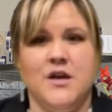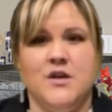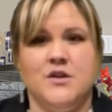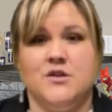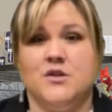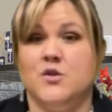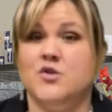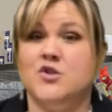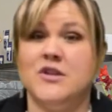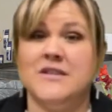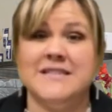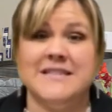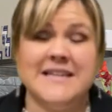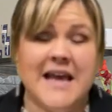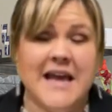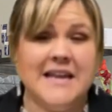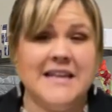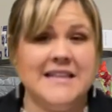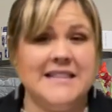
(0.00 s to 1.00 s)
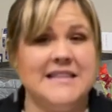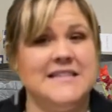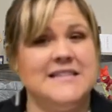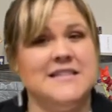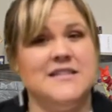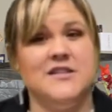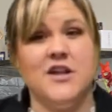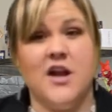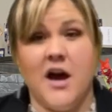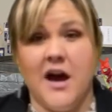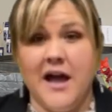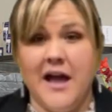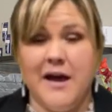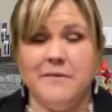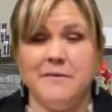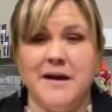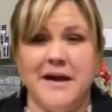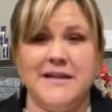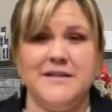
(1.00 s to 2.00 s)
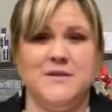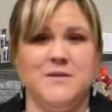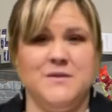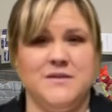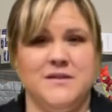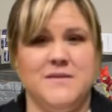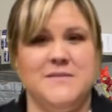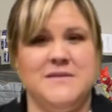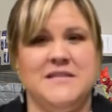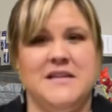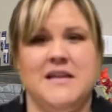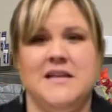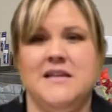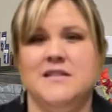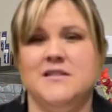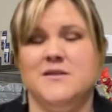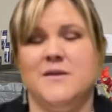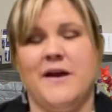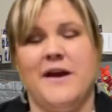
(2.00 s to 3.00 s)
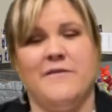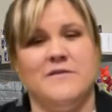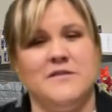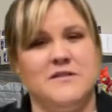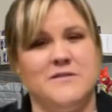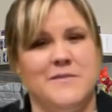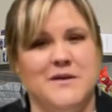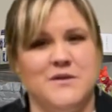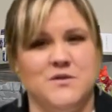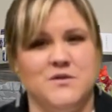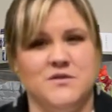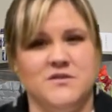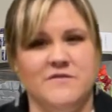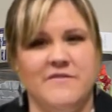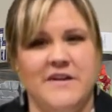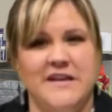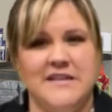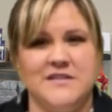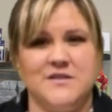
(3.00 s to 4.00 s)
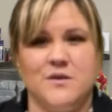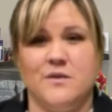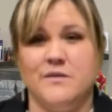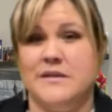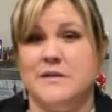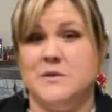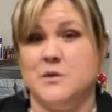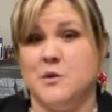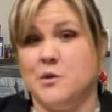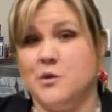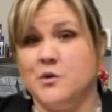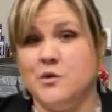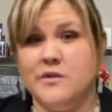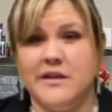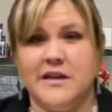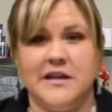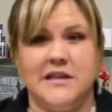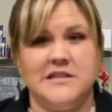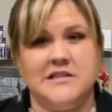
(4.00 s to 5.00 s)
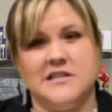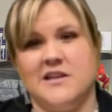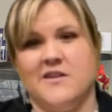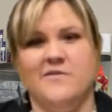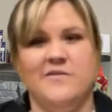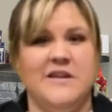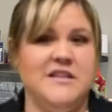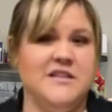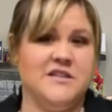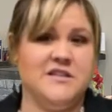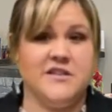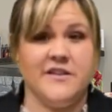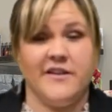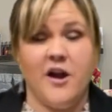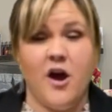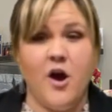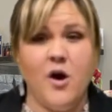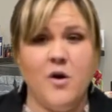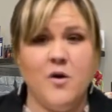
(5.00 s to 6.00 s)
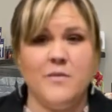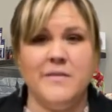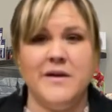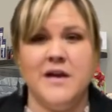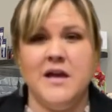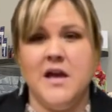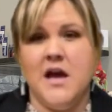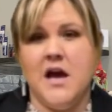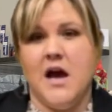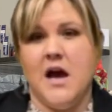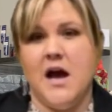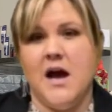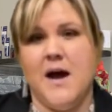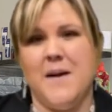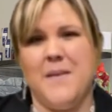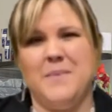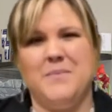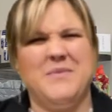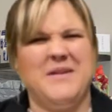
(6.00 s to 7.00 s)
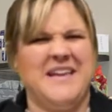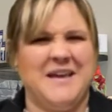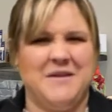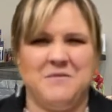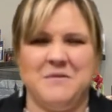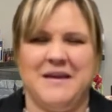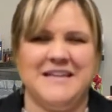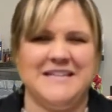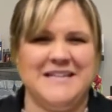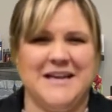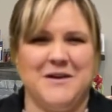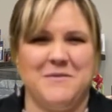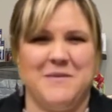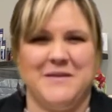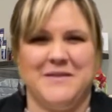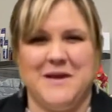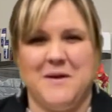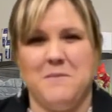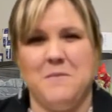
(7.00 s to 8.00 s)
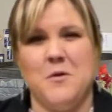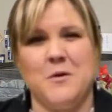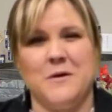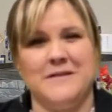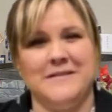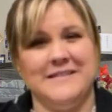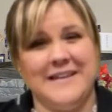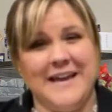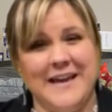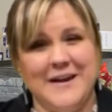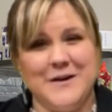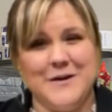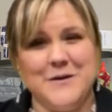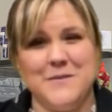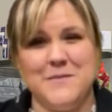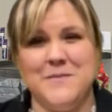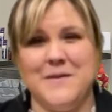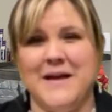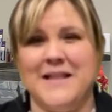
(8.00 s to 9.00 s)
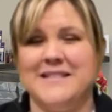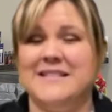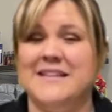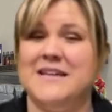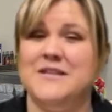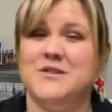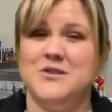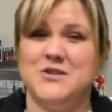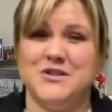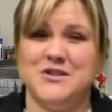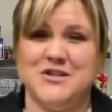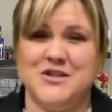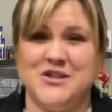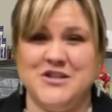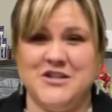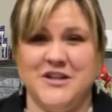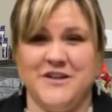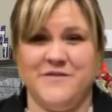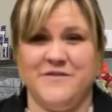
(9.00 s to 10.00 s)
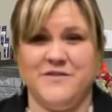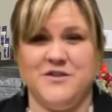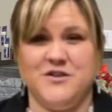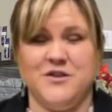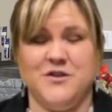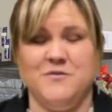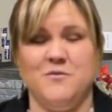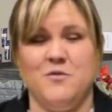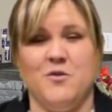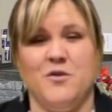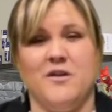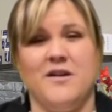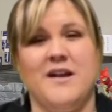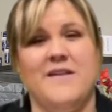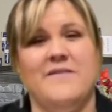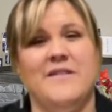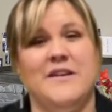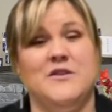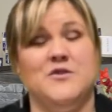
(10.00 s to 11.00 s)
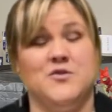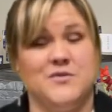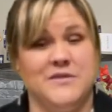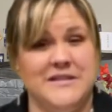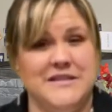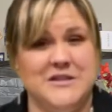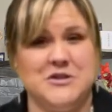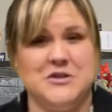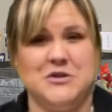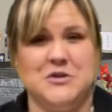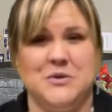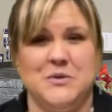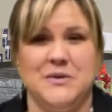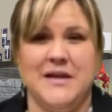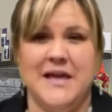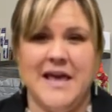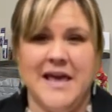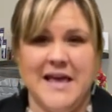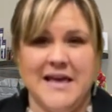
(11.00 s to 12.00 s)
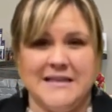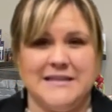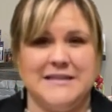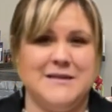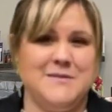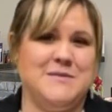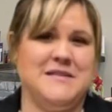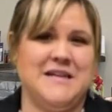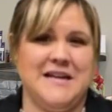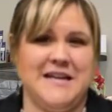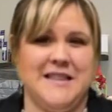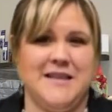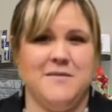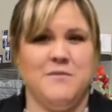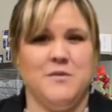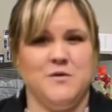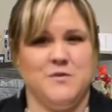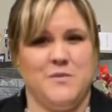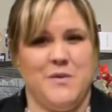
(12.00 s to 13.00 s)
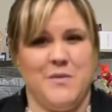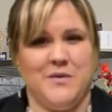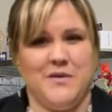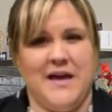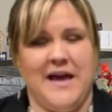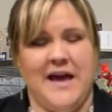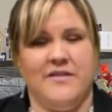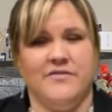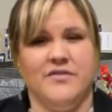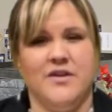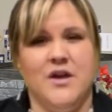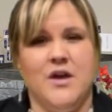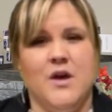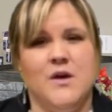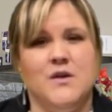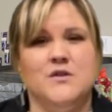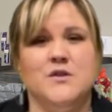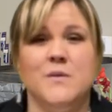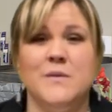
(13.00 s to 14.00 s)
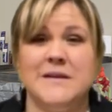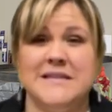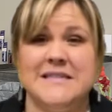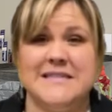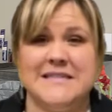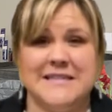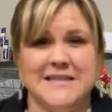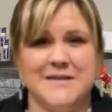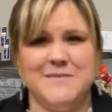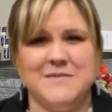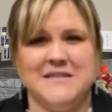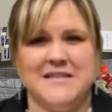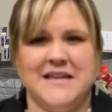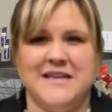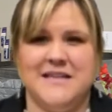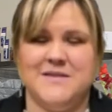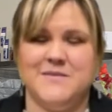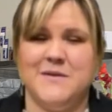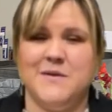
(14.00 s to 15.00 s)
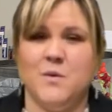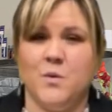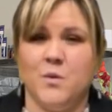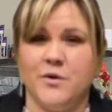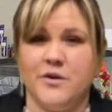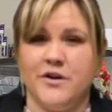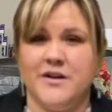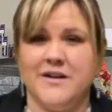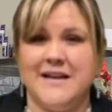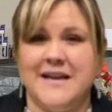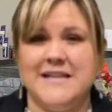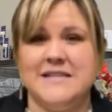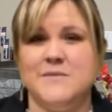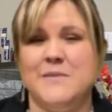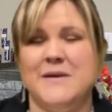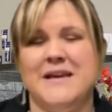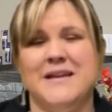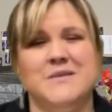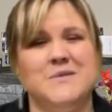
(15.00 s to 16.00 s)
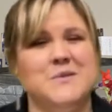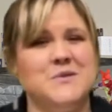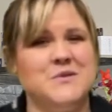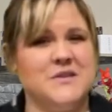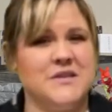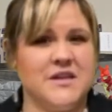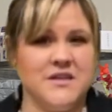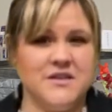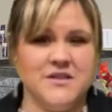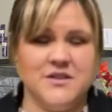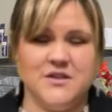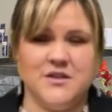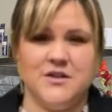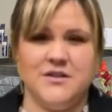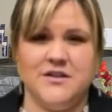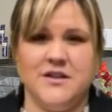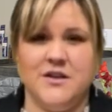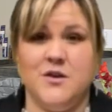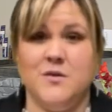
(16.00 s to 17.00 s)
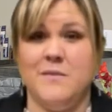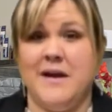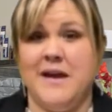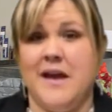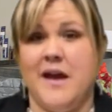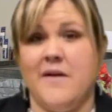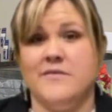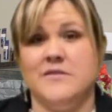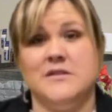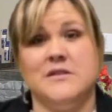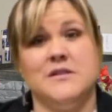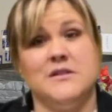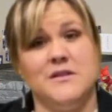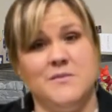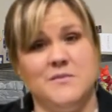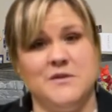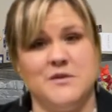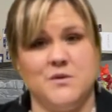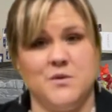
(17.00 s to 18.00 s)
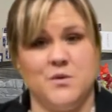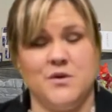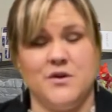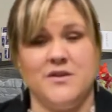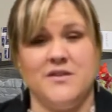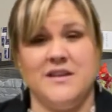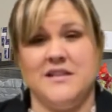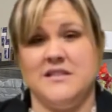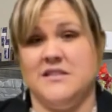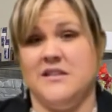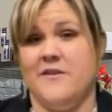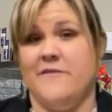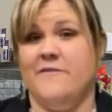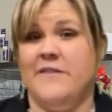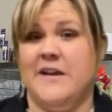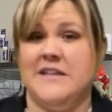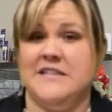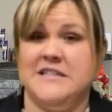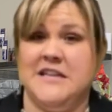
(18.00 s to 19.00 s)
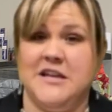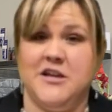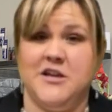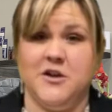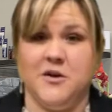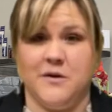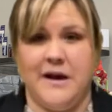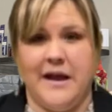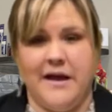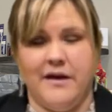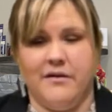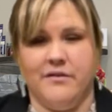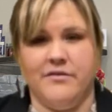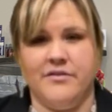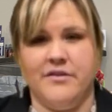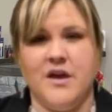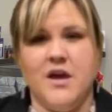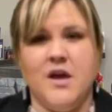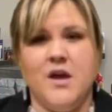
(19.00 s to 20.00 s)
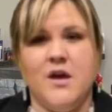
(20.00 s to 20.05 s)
So just an edit, this is not how I do sleep studies, so I have a special device called a circle that's convenient at home. But again, we can talk about that more later, but let's just shift to more of a traditional sleep study that most people have. So when a sleep study has been ordered, it's because there's a concern that you might have a sleep disorder that's affecting your health.